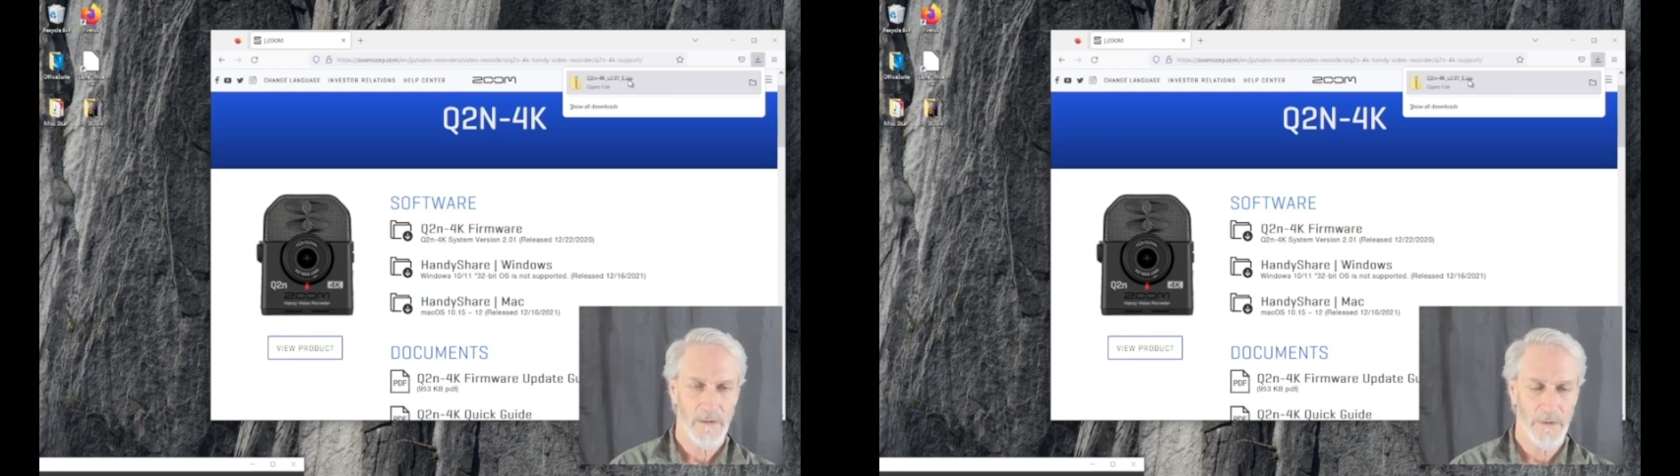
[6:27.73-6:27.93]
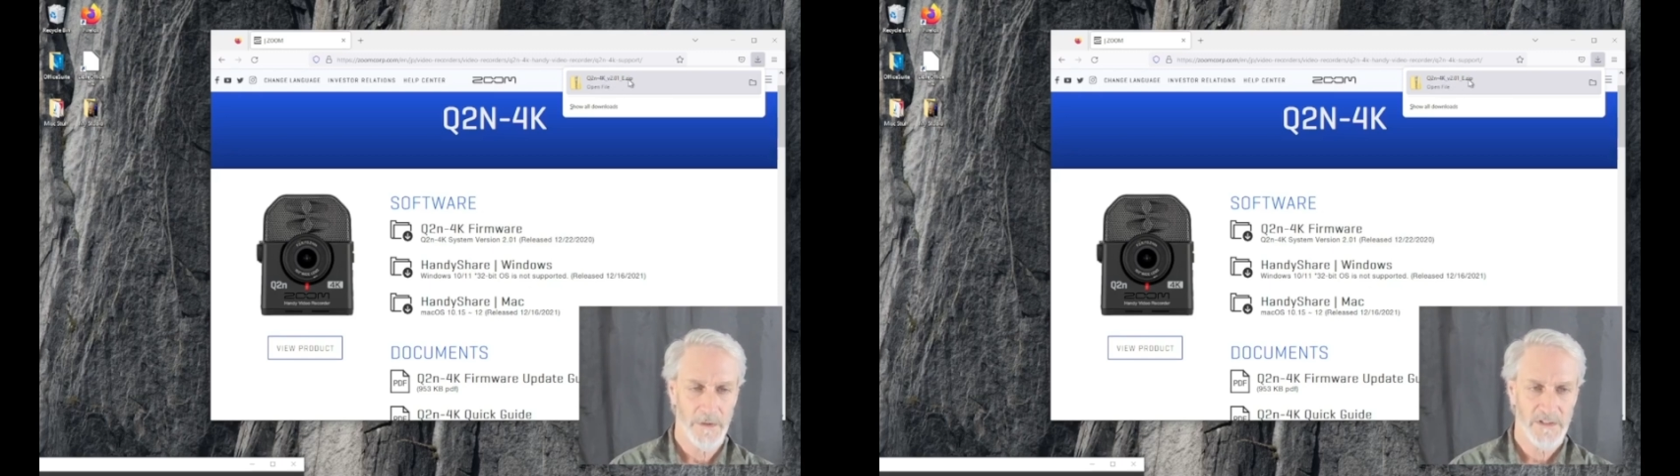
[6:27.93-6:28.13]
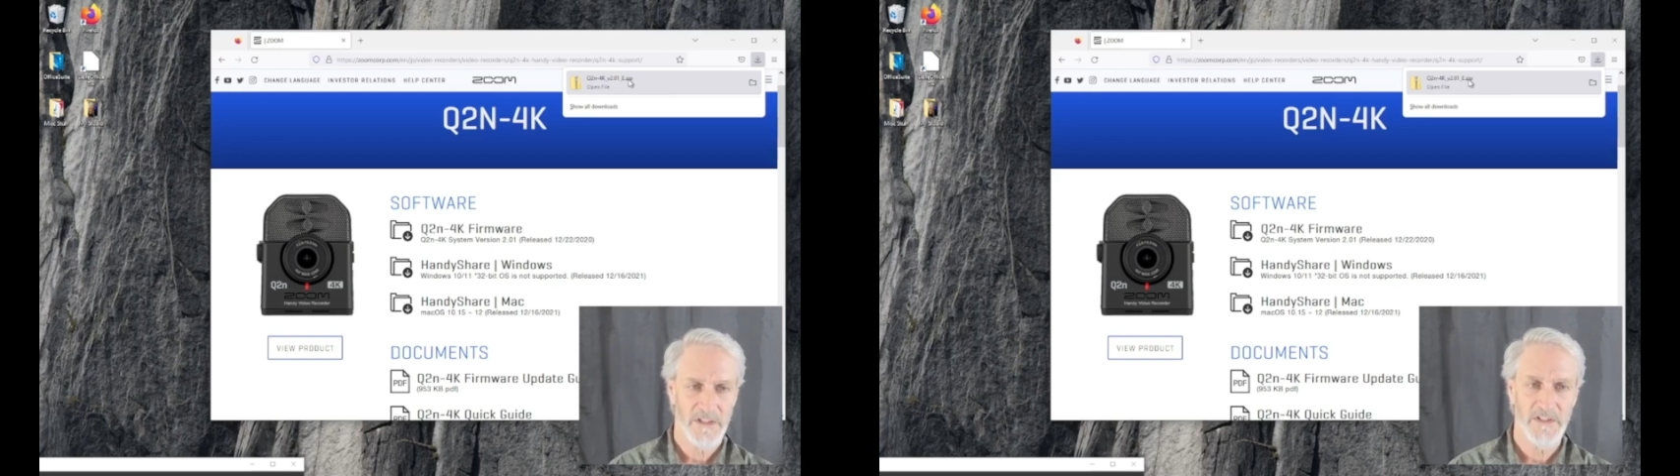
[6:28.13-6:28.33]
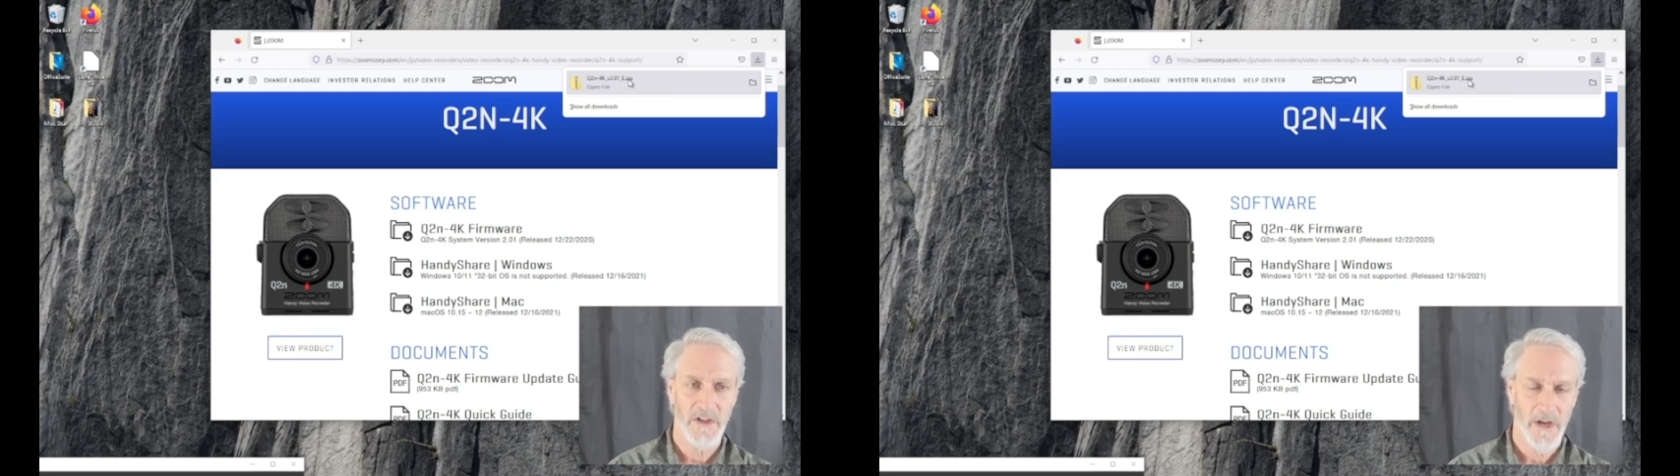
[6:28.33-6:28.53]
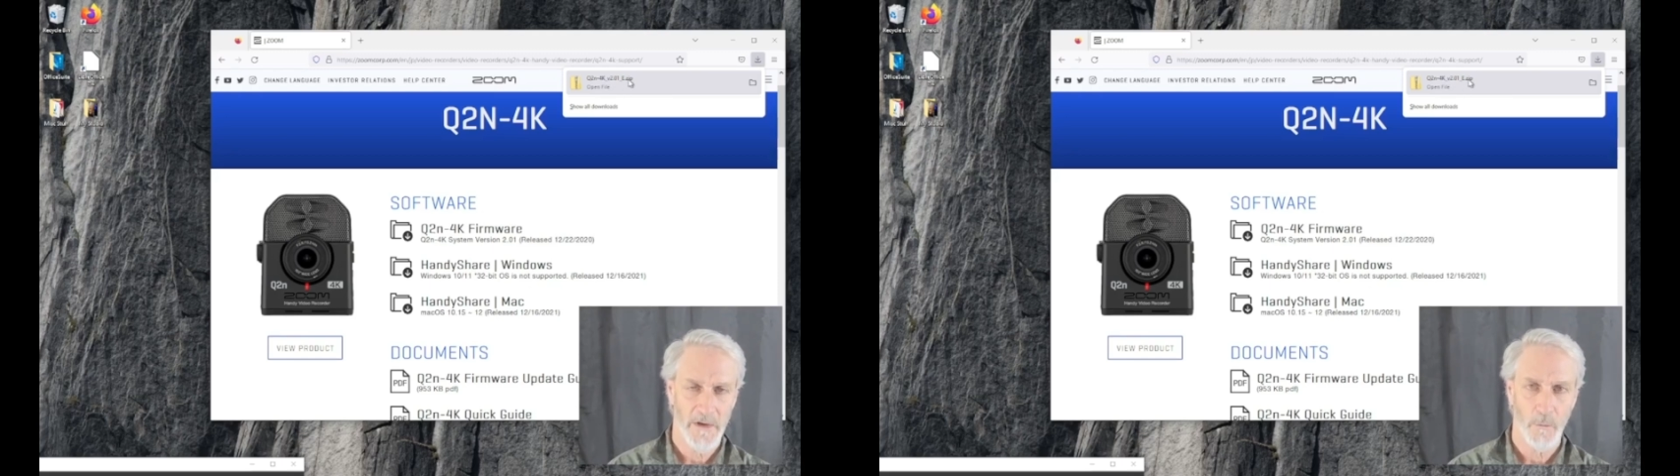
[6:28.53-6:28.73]
This is
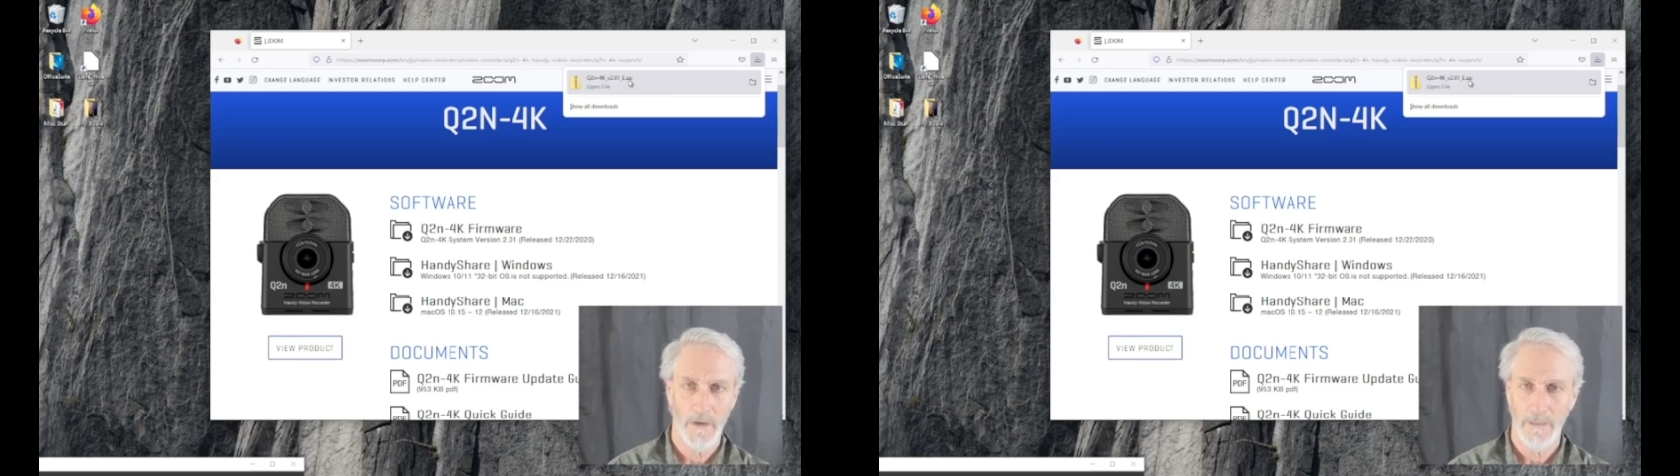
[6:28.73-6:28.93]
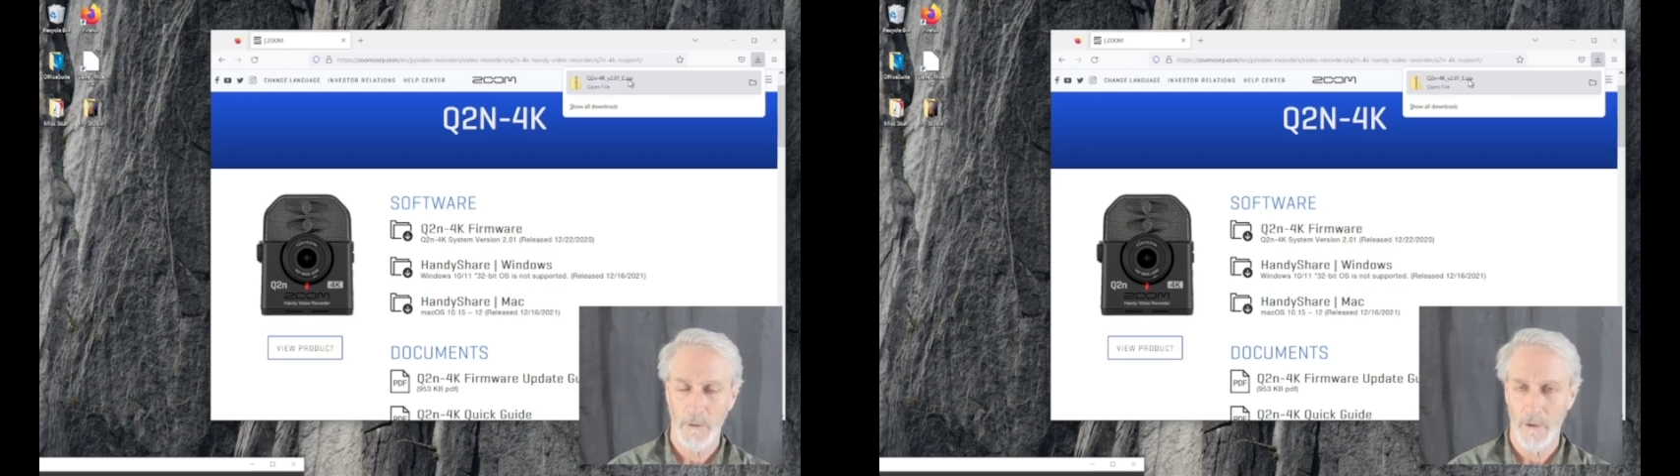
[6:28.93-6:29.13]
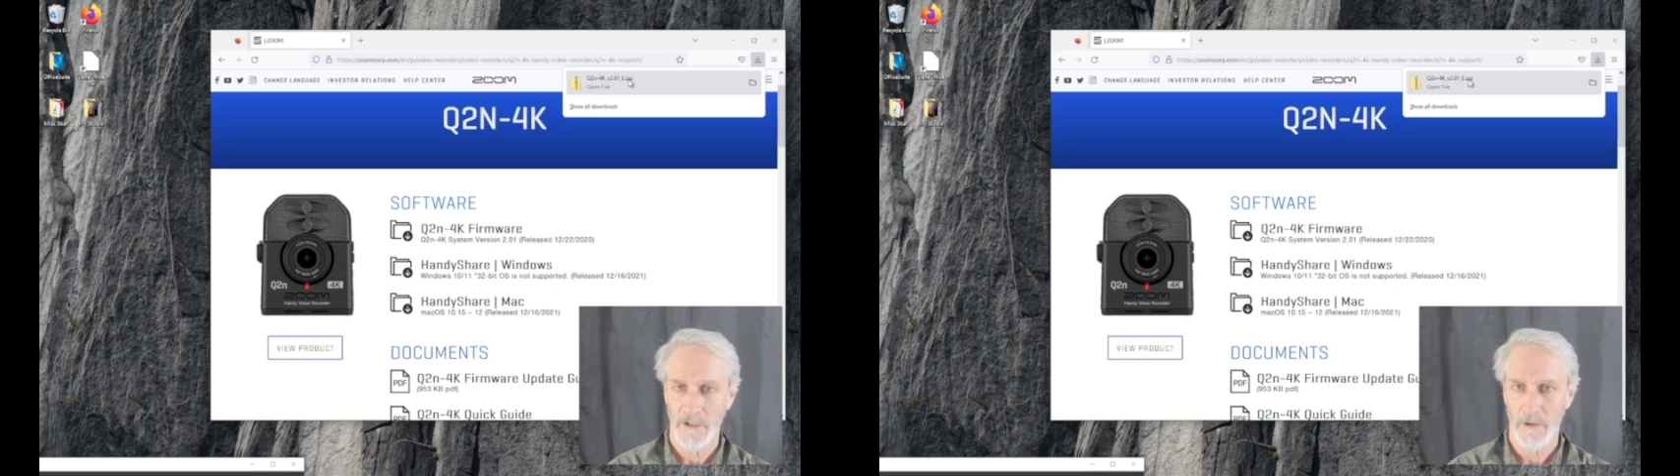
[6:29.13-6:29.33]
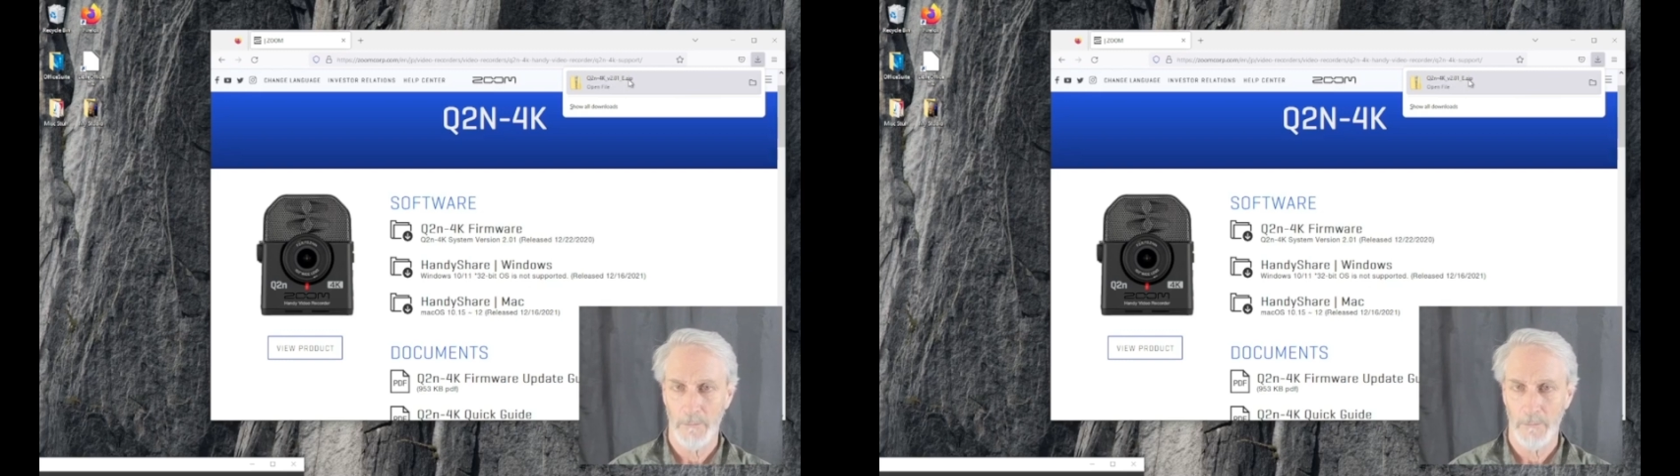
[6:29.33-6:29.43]
not what I'm going